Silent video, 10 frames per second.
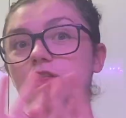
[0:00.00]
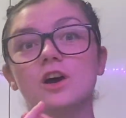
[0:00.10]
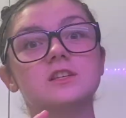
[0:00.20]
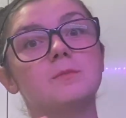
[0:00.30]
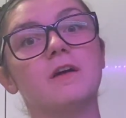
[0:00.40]

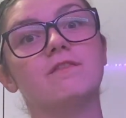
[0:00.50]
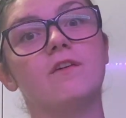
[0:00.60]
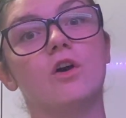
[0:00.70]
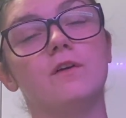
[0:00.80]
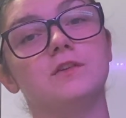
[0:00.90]
Those are my
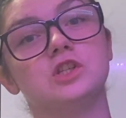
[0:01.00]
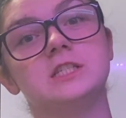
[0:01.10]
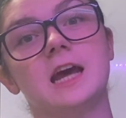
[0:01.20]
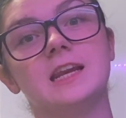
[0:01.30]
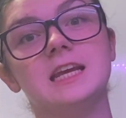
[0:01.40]
4 revision
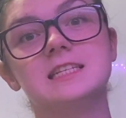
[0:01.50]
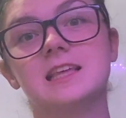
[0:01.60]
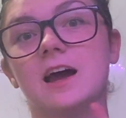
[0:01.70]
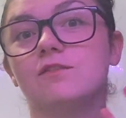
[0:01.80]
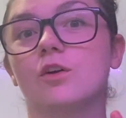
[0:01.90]
techniques
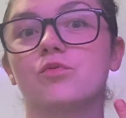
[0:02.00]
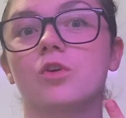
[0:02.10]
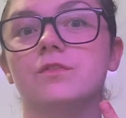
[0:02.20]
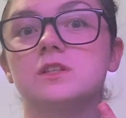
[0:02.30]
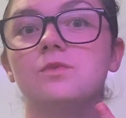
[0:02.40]
that I've gone
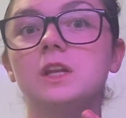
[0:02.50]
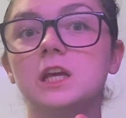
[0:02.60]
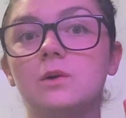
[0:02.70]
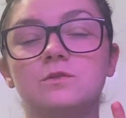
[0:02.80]
through on this video.